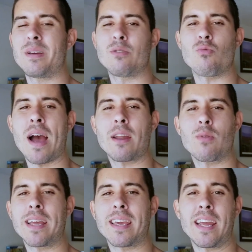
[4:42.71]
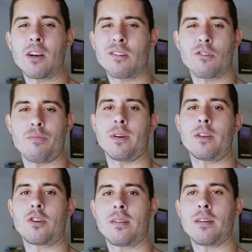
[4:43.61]
man, why do I care so
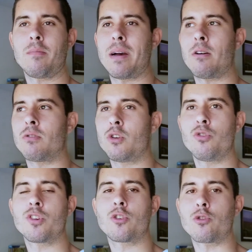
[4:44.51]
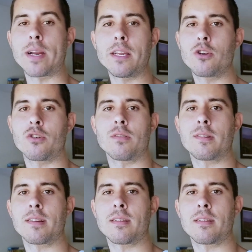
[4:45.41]
much about two strangers'